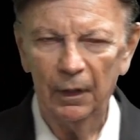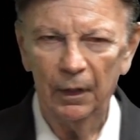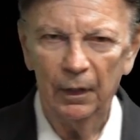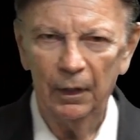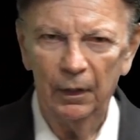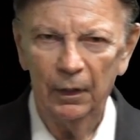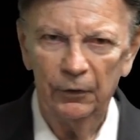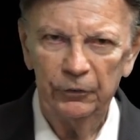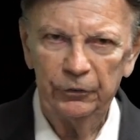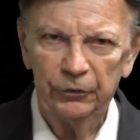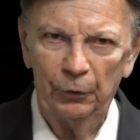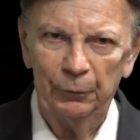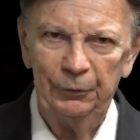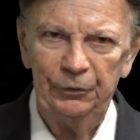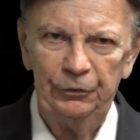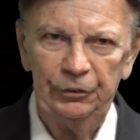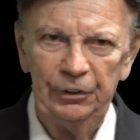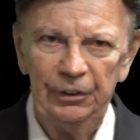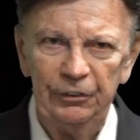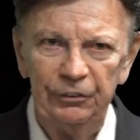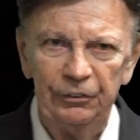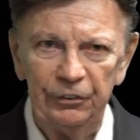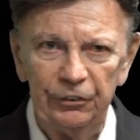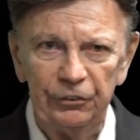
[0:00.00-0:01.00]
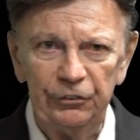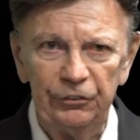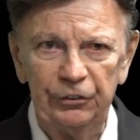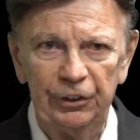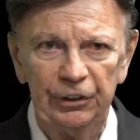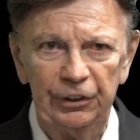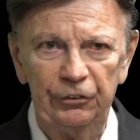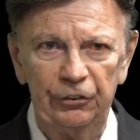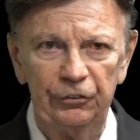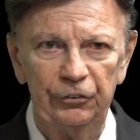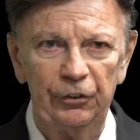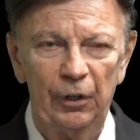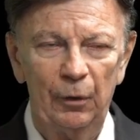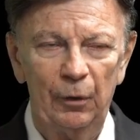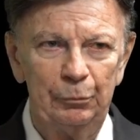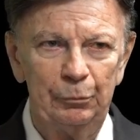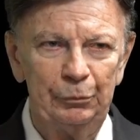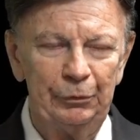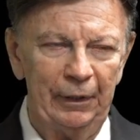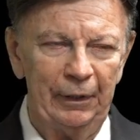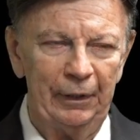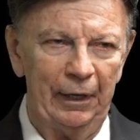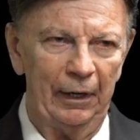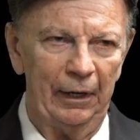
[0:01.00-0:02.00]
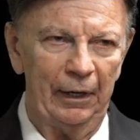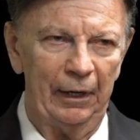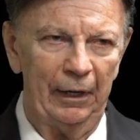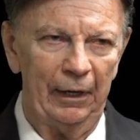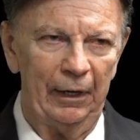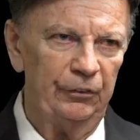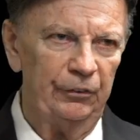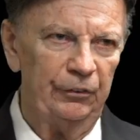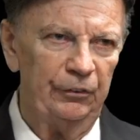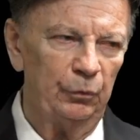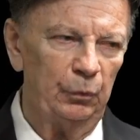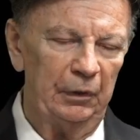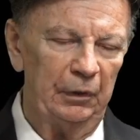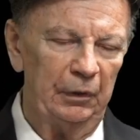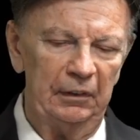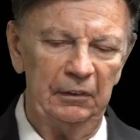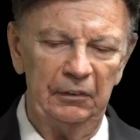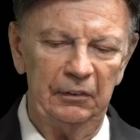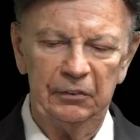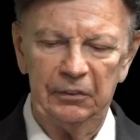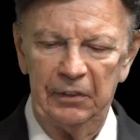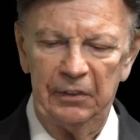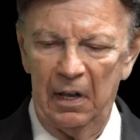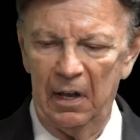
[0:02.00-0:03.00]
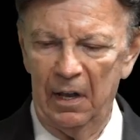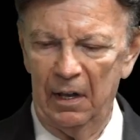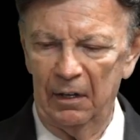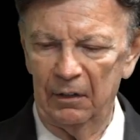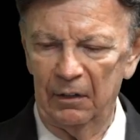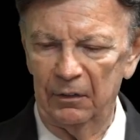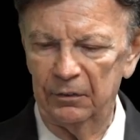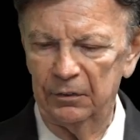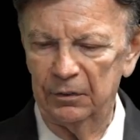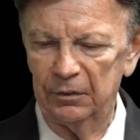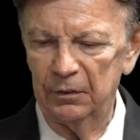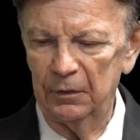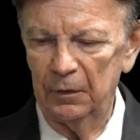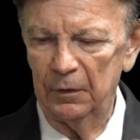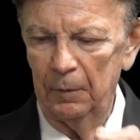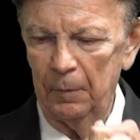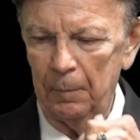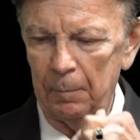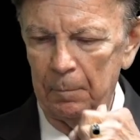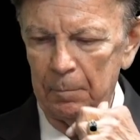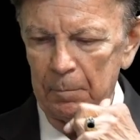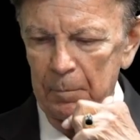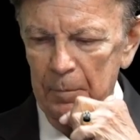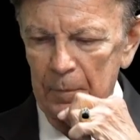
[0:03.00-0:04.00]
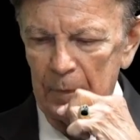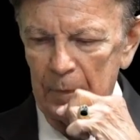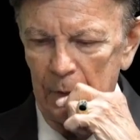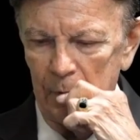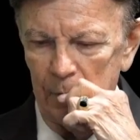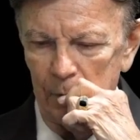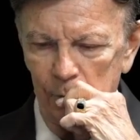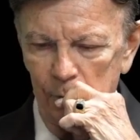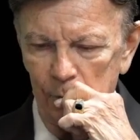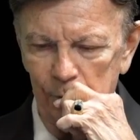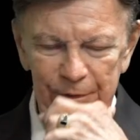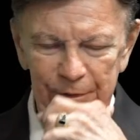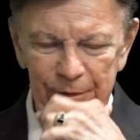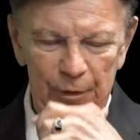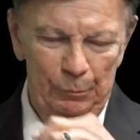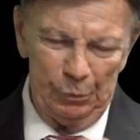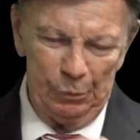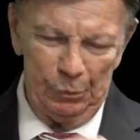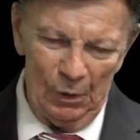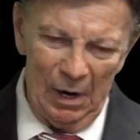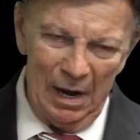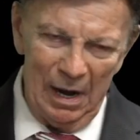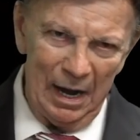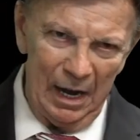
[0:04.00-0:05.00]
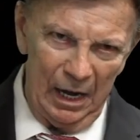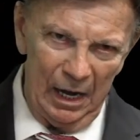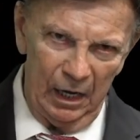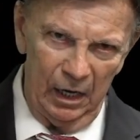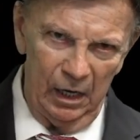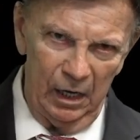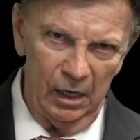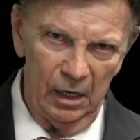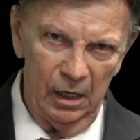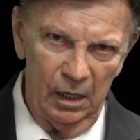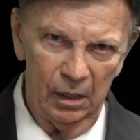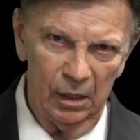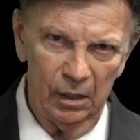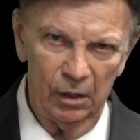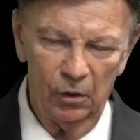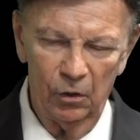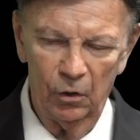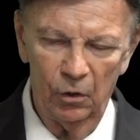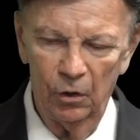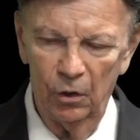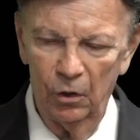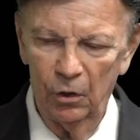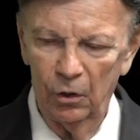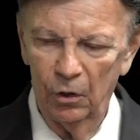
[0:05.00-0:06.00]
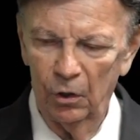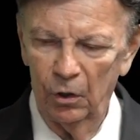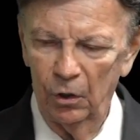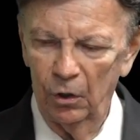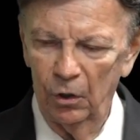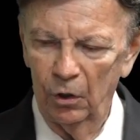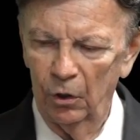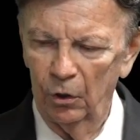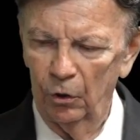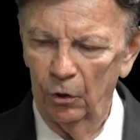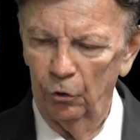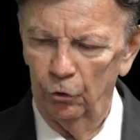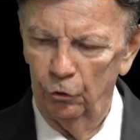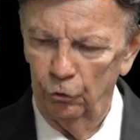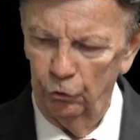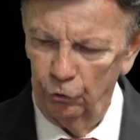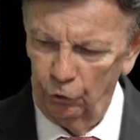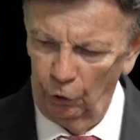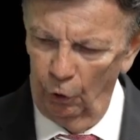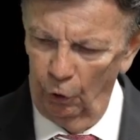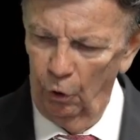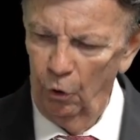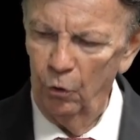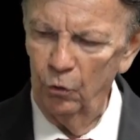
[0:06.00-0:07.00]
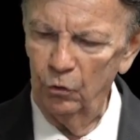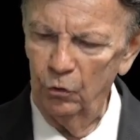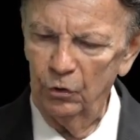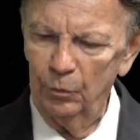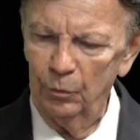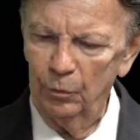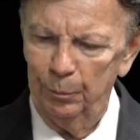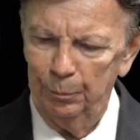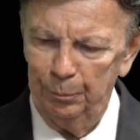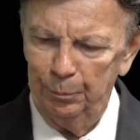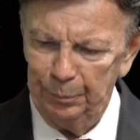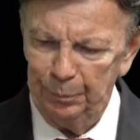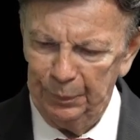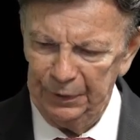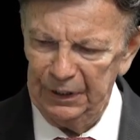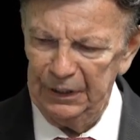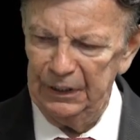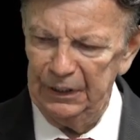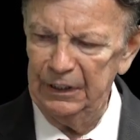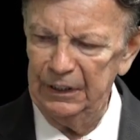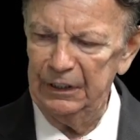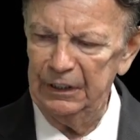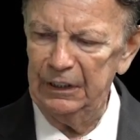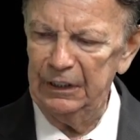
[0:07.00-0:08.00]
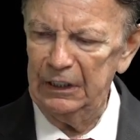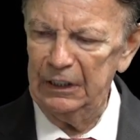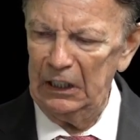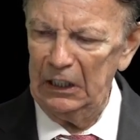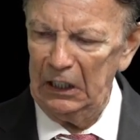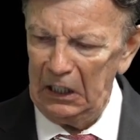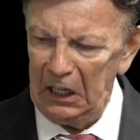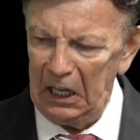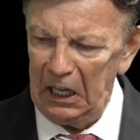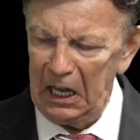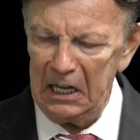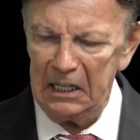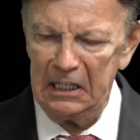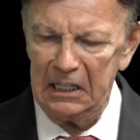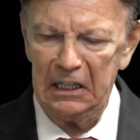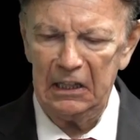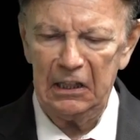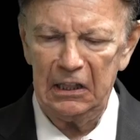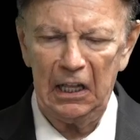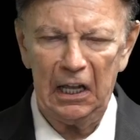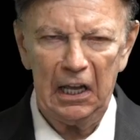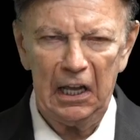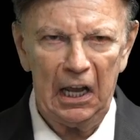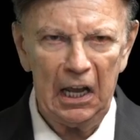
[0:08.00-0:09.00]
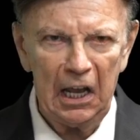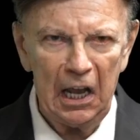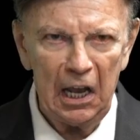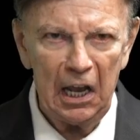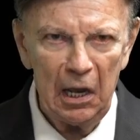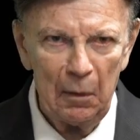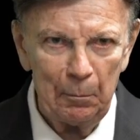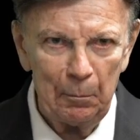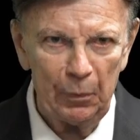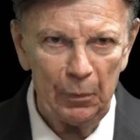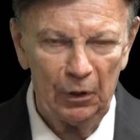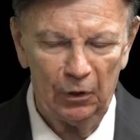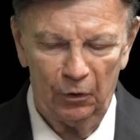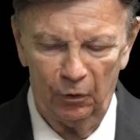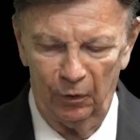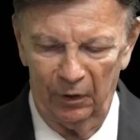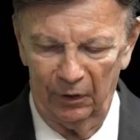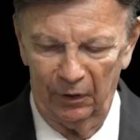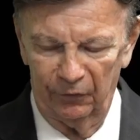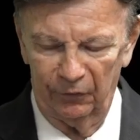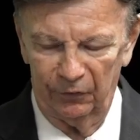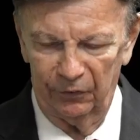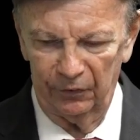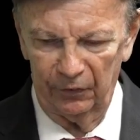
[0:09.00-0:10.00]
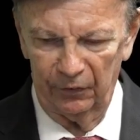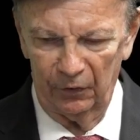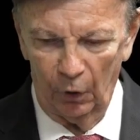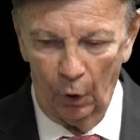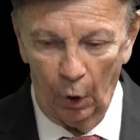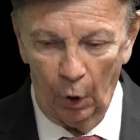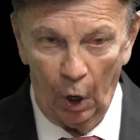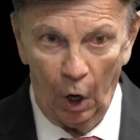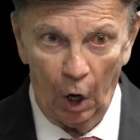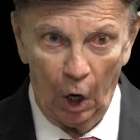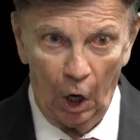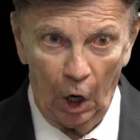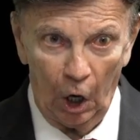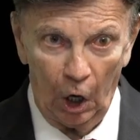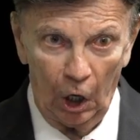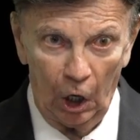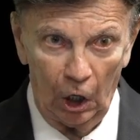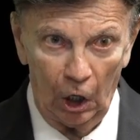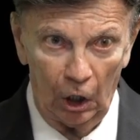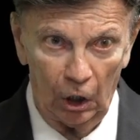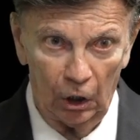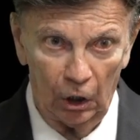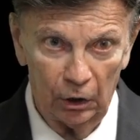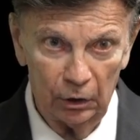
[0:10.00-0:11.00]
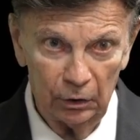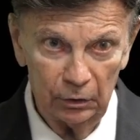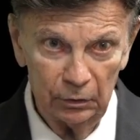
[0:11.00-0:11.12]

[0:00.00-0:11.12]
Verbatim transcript: So when Jesus teaches on prayer, this is what he says. When you pray, don't be like the hypocrites are.